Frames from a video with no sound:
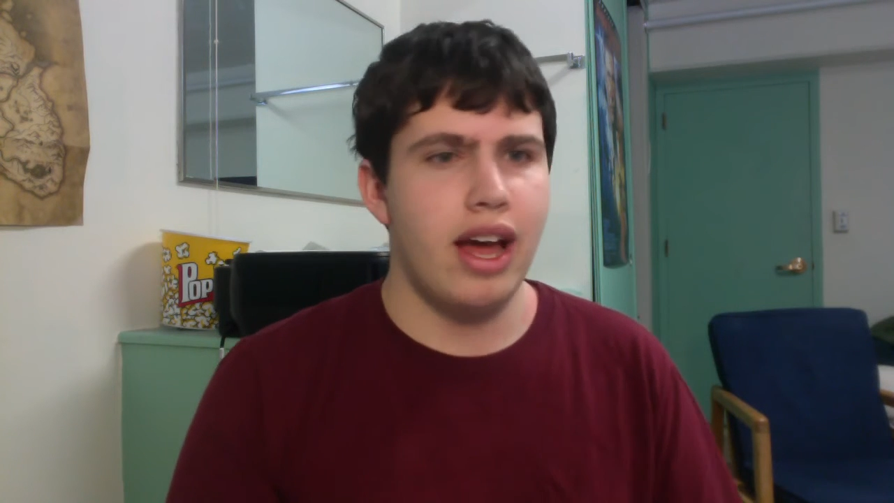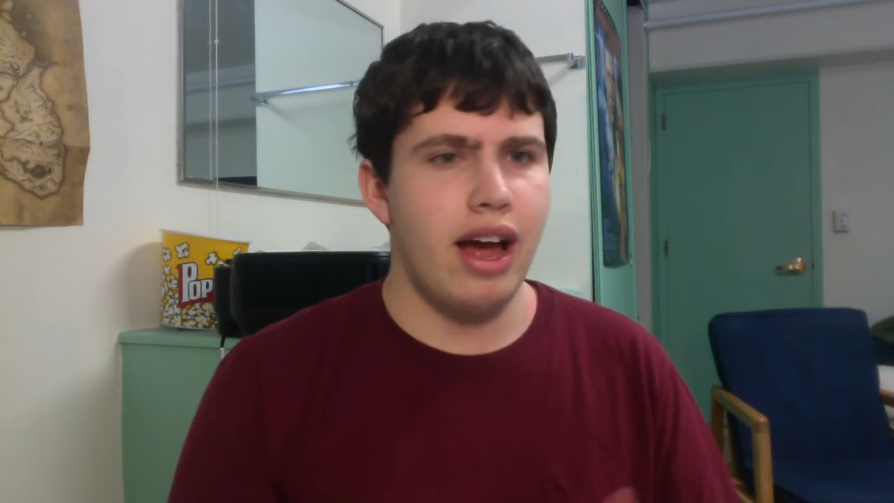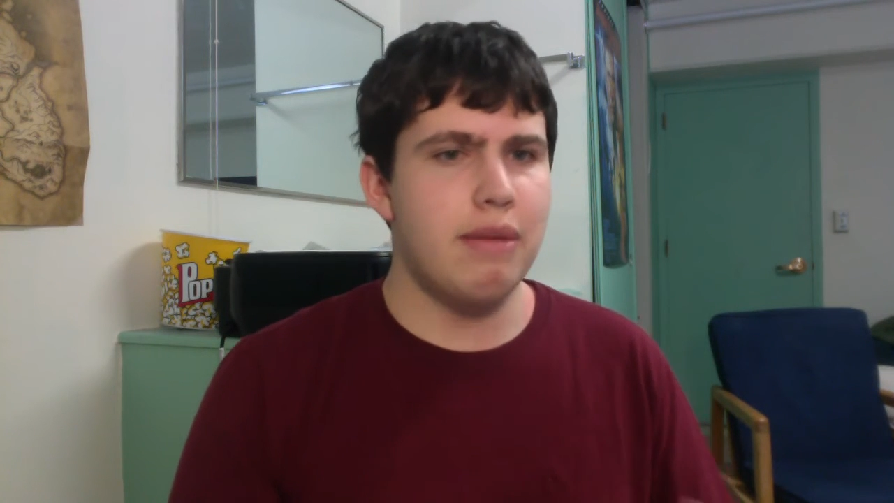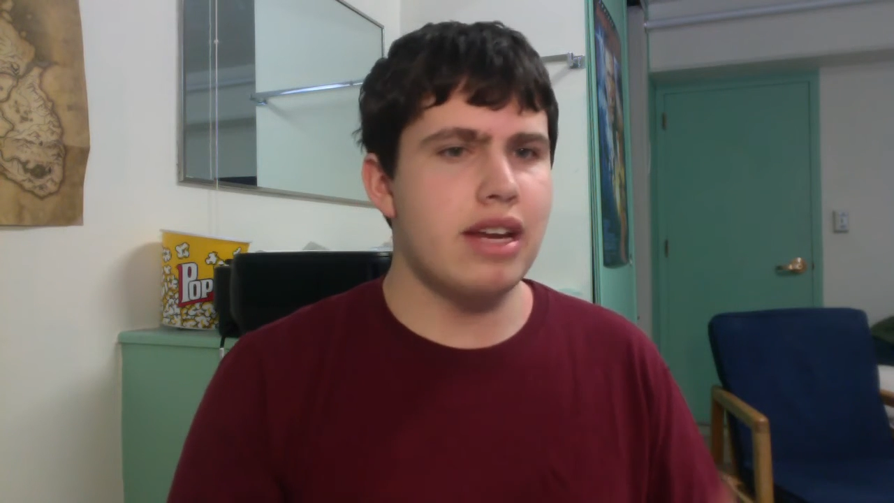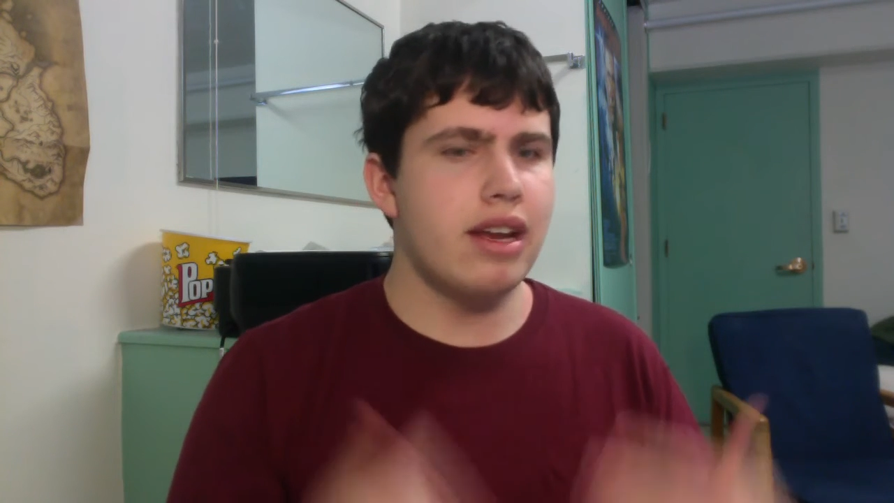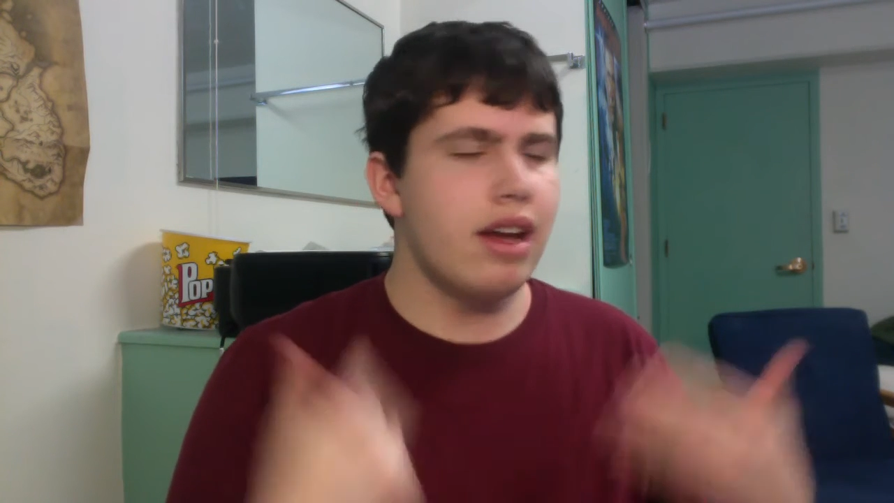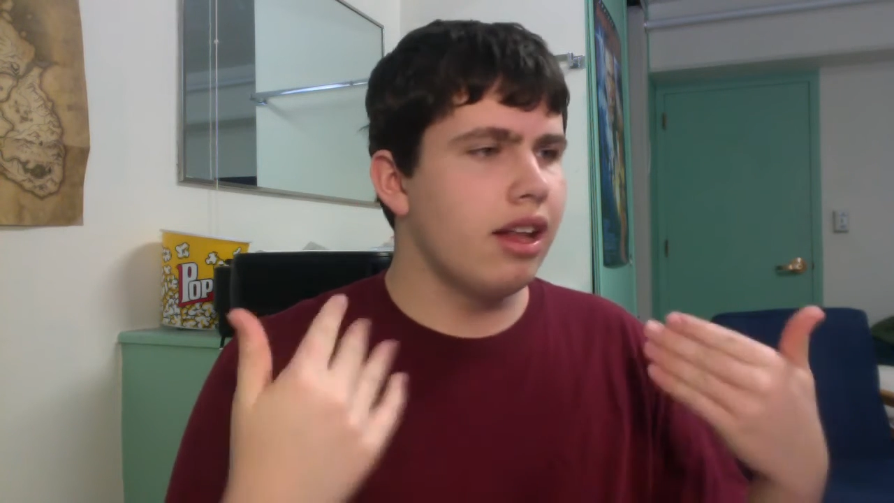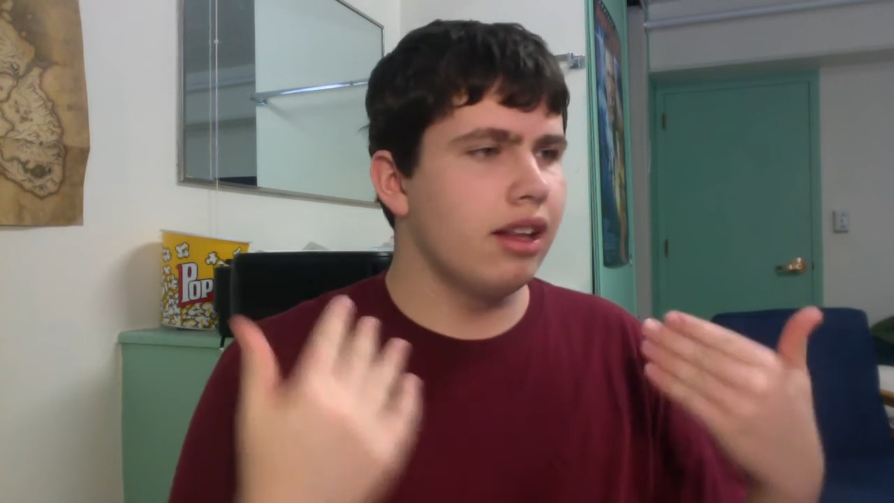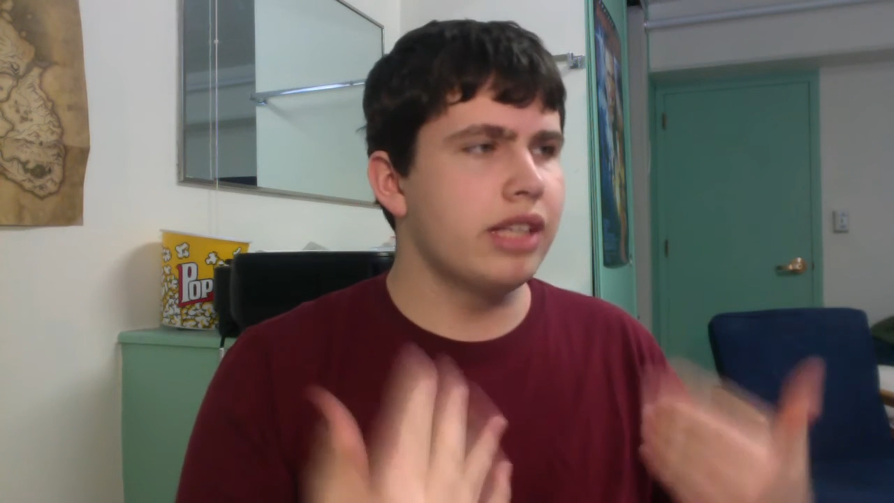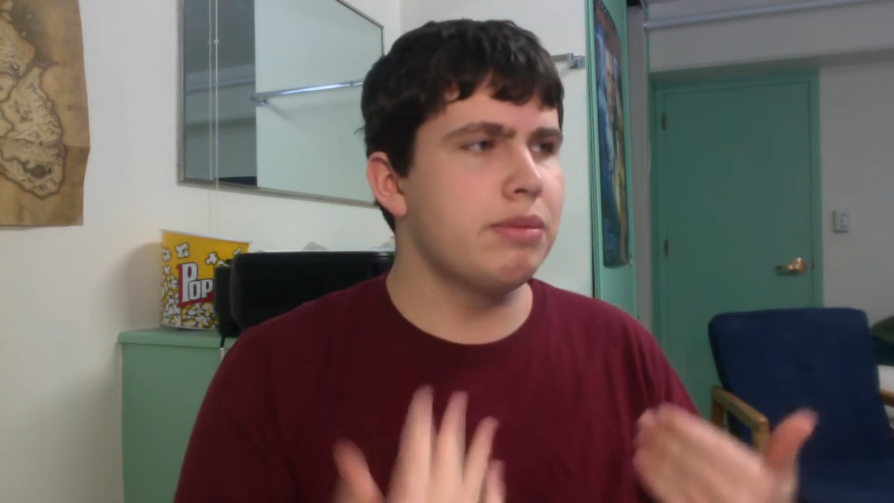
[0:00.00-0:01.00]
I mean,
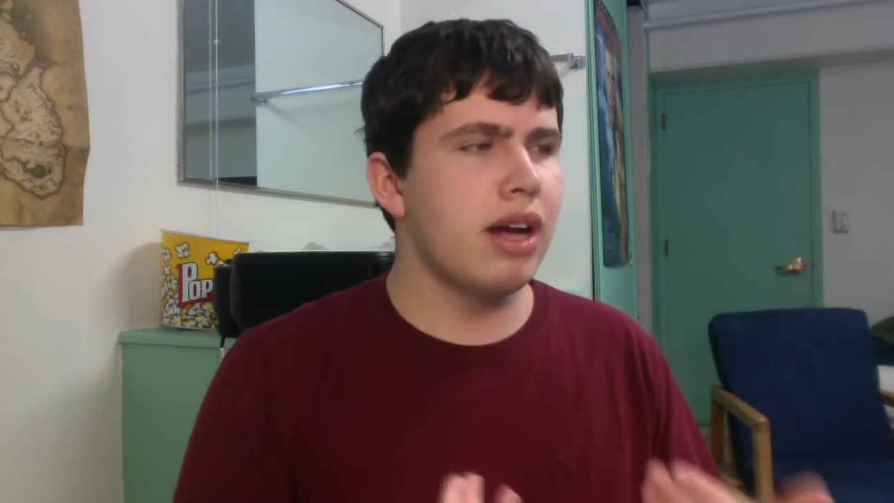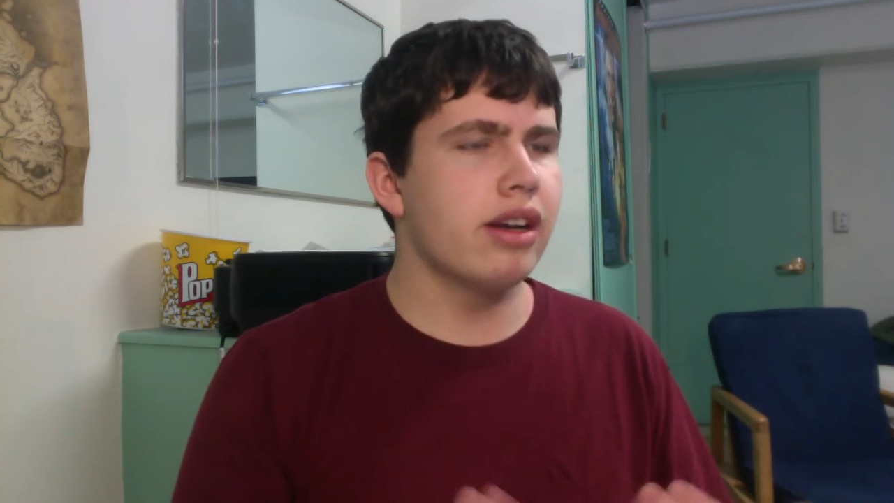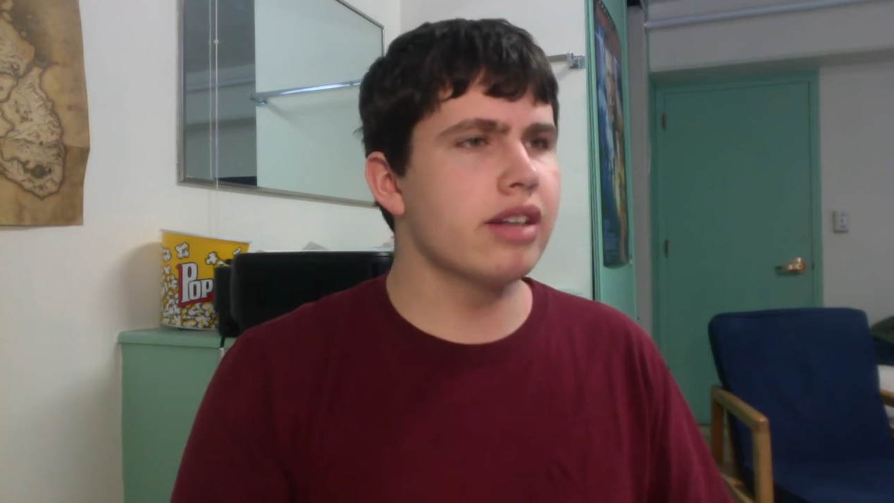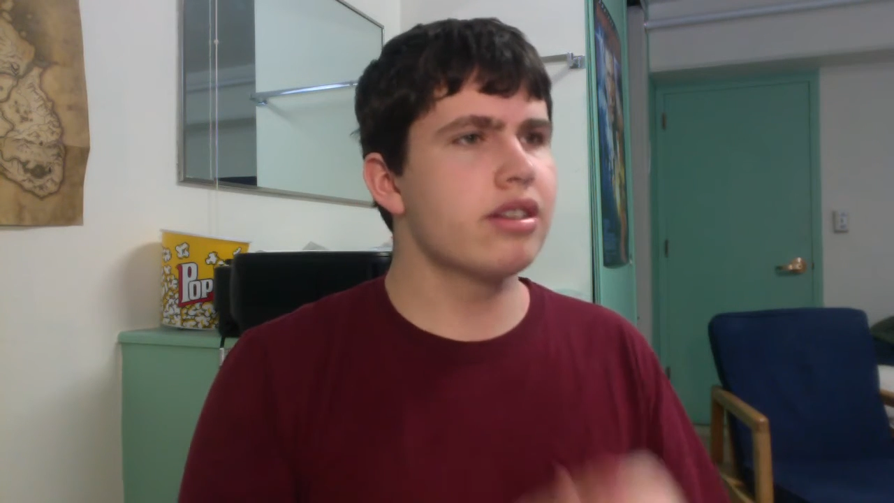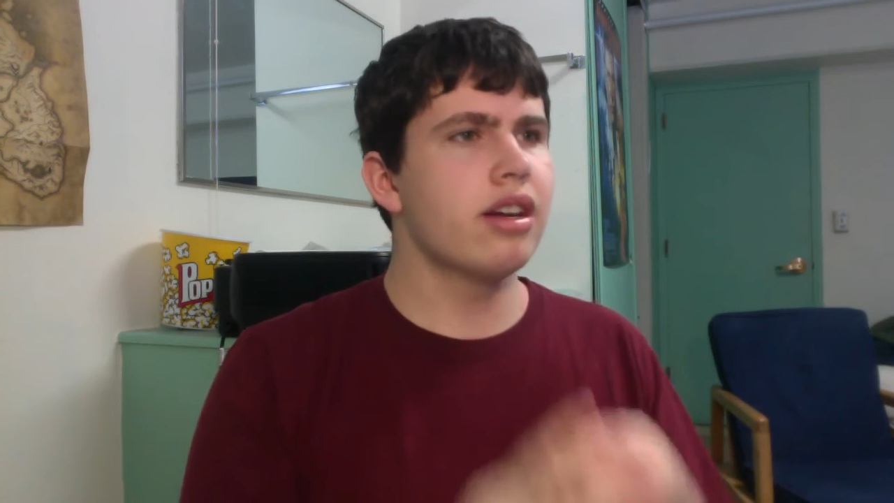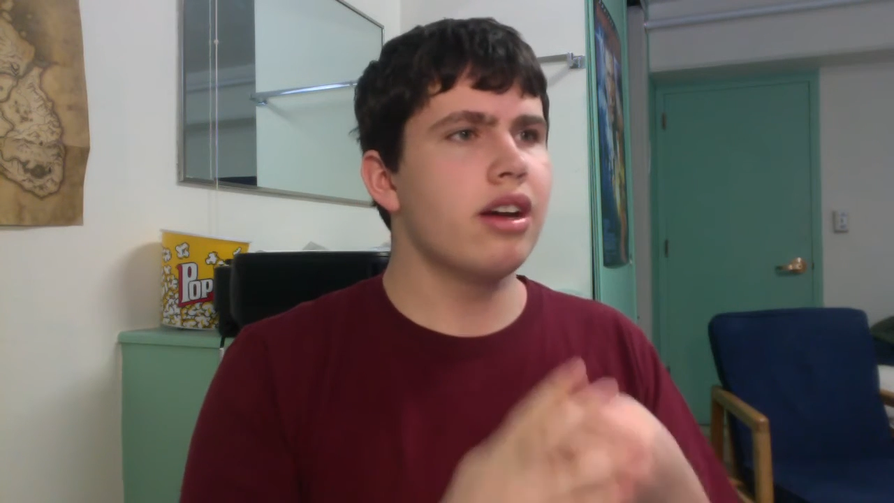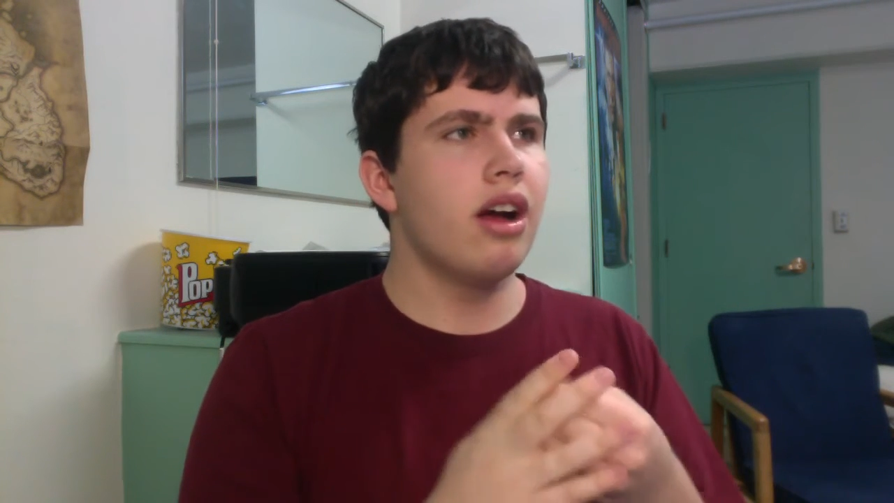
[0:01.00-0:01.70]
let's be honest.